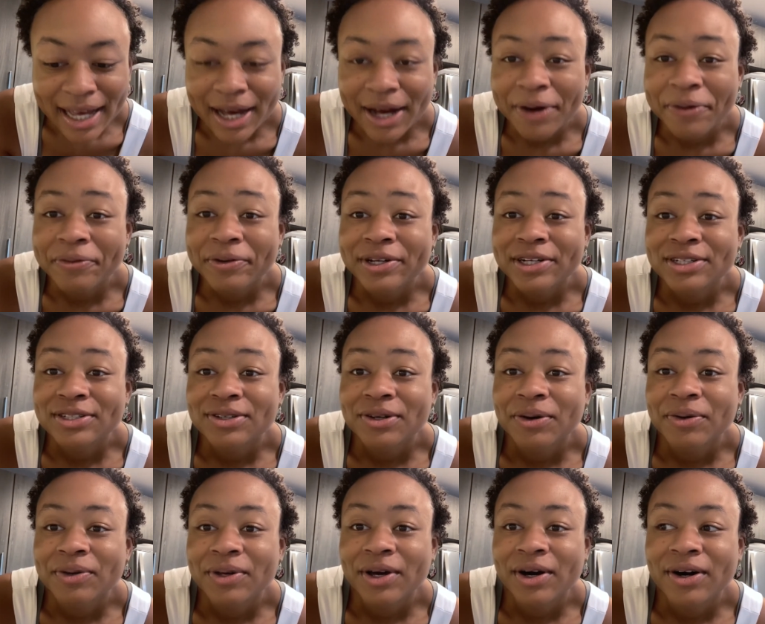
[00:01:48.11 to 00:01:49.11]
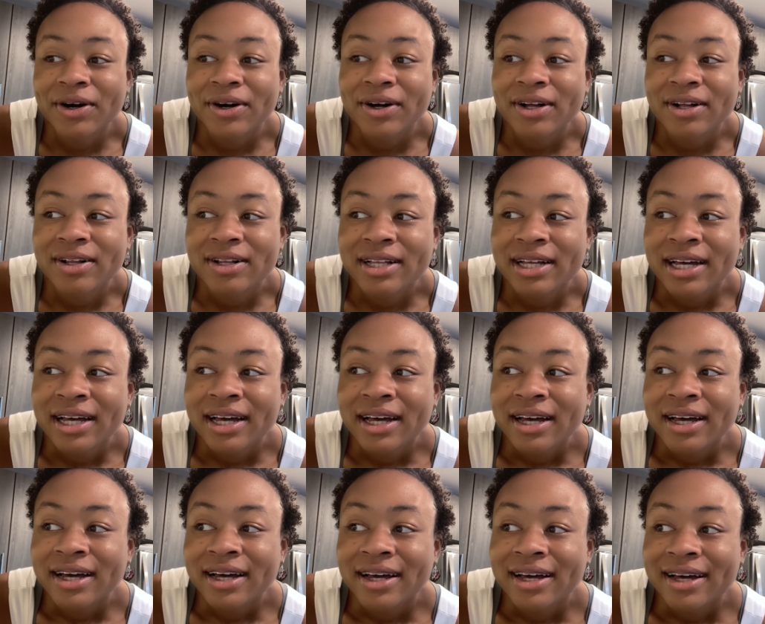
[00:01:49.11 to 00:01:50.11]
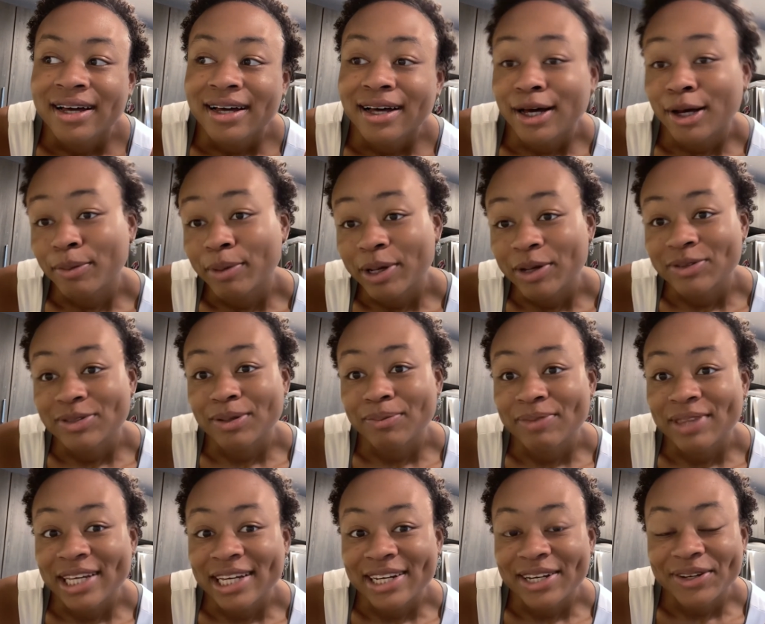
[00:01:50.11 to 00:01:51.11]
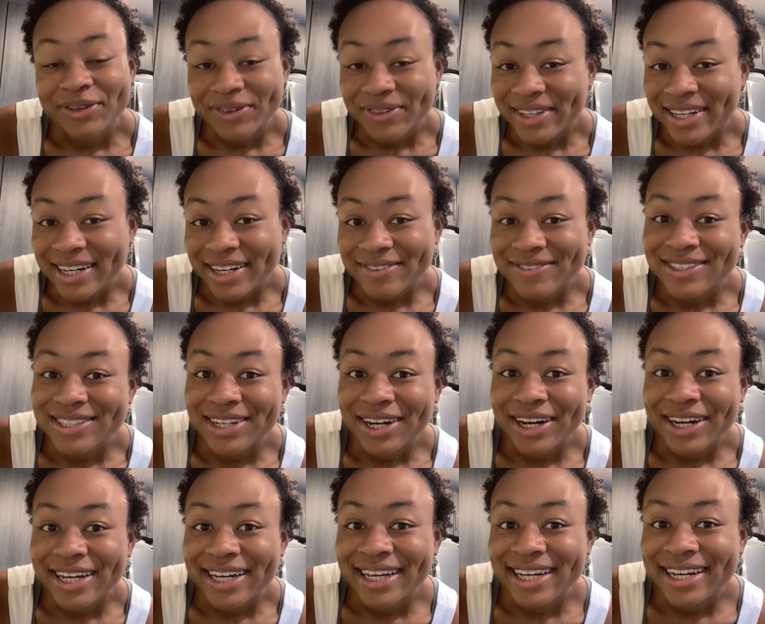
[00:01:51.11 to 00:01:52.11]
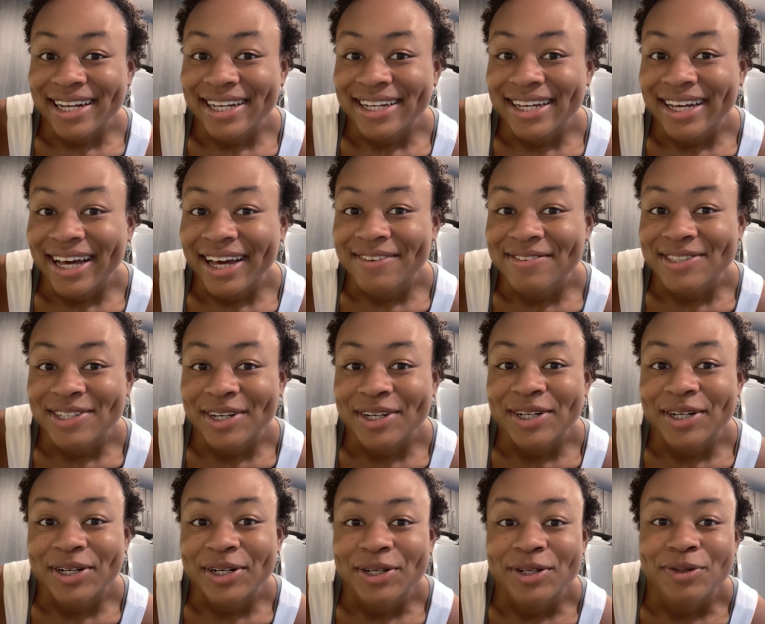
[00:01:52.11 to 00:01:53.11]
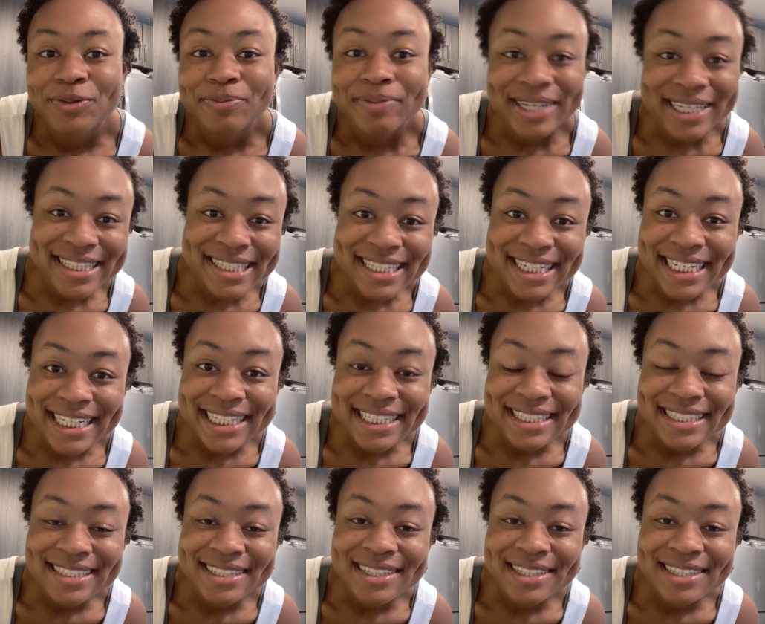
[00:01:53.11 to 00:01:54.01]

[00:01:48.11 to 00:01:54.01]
I want to show y'all about something new that I've started. I've started a new business,